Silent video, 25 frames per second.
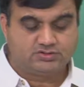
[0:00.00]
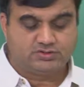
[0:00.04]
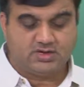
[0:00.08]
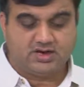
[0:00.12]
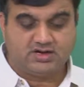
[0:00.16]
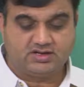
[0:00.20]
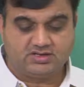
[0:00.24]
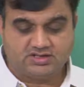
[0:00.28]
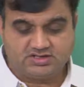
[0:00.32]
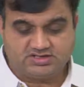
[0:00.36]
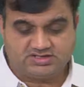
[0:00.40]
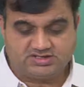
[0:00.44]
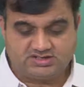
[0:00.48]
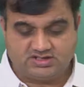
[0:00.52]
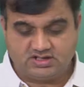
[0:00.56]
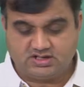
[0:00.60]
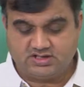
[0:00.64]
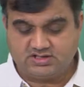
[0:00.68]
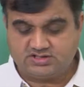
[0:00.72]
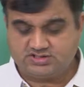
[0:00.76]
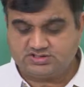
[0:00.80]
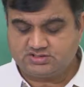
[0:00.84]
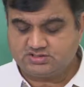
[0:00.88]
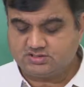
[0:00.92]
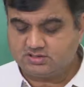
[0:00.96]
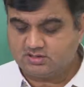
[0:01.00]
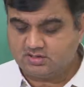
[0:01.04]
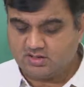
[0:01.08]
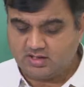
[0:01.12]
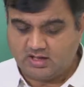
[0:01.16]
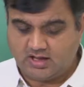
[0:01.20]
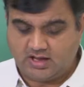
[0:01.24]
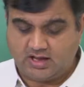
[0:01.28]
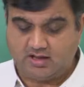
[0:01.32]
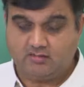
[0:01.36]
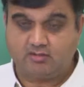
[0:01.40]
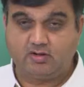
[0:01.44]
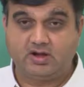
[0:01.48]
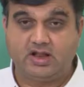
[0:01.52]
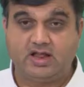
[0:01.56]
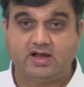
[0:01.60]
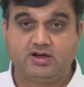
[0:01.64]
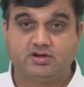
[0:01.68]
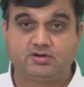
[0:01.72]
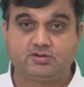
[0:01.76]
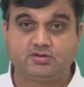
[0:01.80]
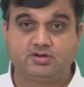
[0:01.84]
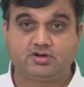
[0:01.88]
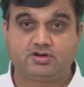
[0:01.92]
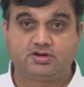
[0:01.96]
So, at this stage I would
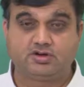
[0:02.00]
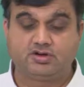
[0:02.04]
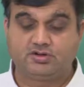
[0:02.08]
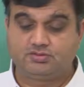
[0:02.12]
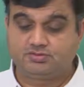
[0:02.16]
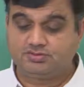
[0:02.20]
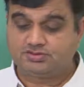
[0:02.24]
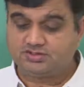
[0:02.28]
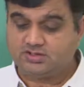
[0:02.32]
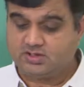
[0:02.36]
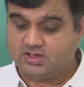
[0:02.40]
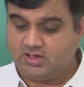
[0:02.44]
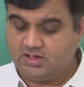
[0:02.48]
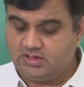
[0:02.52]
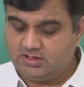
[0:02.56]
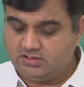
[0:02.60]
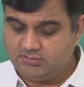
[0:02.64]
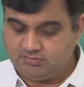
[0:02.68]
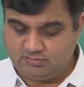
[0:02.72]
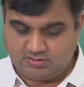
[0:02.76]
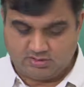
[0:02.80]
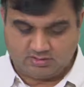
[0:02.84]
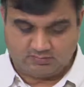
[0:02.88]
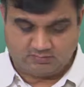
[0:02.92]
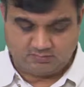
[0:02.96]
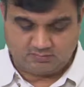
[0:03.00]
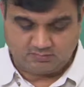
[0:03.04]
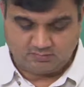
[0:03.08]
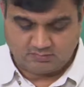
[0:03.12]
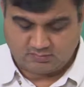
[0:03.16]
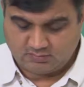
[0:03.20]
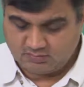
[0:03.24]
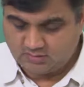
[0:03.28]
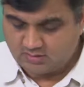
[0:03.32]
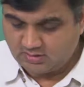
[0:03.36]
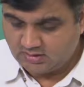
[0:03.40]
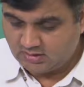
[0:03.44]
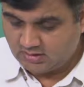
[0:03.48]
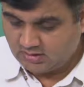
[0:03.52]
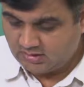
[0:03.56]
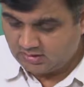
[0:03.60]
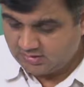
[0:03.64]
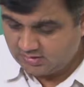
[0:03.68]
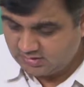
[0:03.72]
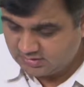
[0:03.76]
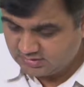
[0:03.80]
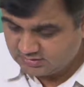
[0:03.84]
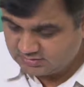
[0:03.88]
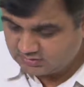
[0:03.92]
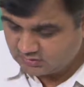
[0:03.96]
like to introduce a new term
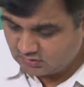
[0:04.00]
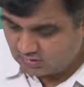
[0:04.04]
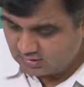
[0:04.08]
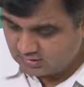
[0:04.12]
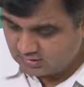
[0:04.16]
and it is